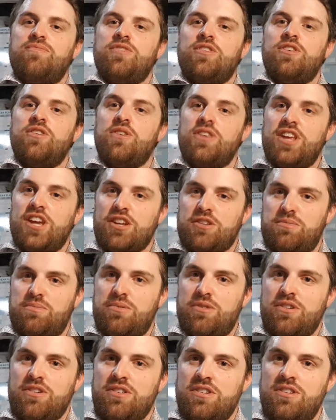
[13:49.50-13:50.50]
"You're the
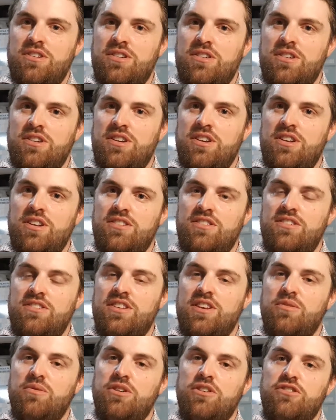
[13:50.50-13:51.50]
expert in
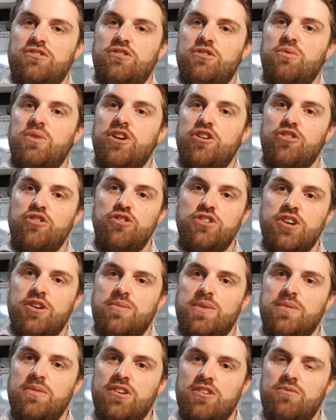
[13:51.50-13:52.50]
ACC, so why don't you tell
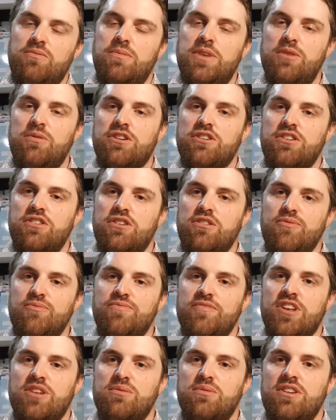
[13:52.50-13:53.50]
me what to do?"
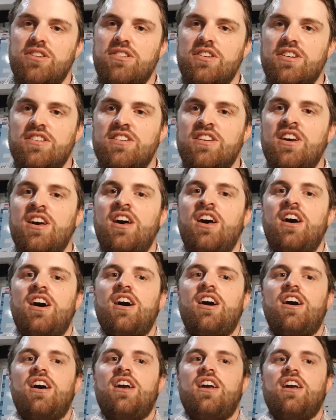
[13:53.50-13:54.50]
That's what he said.
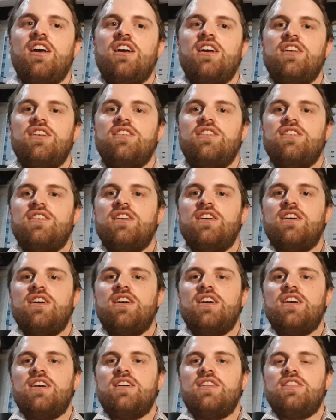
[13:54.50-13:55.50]
And
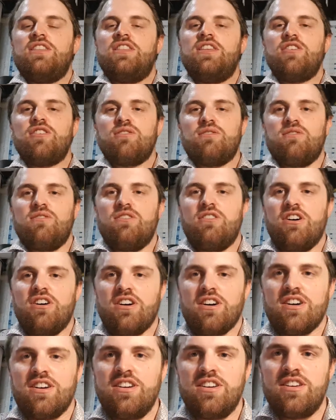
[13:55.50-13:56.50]
they're not
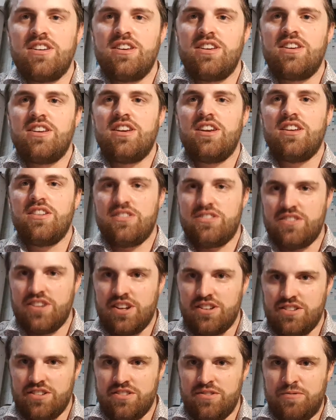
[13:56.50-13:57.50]
wrong, in a
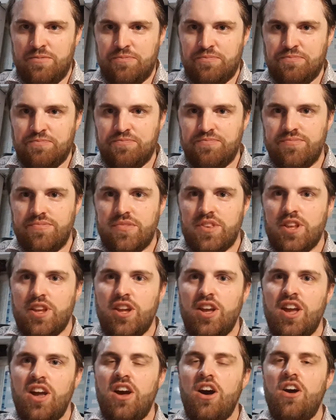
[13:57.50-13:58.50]
sense.
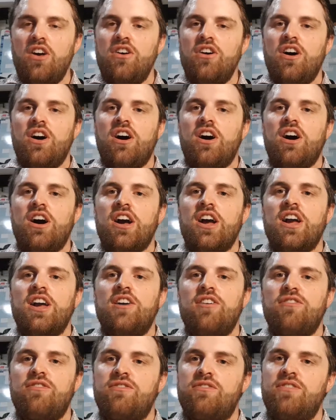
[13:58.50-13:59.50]
I
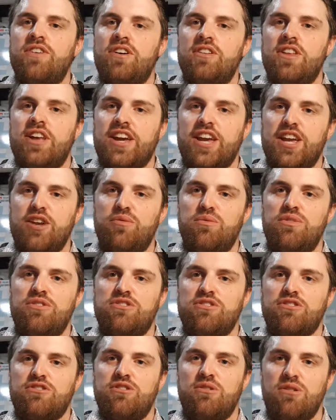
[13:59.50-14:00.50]
felt like it was
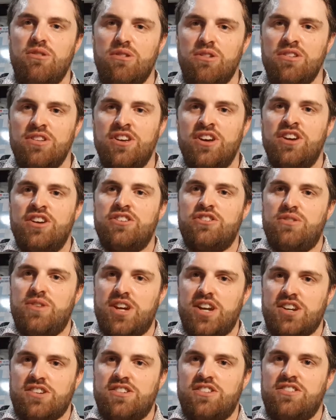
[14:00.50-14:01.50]
a call to
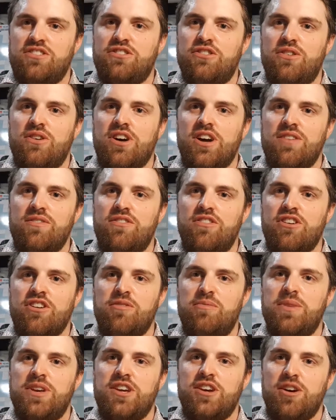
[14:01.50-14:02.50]
action. So I've got to
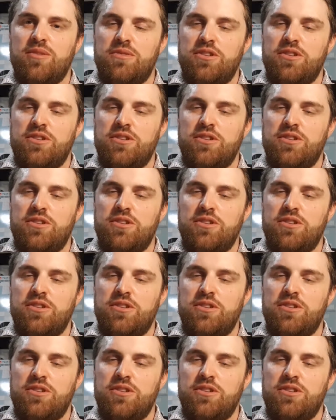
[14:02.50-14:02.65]
become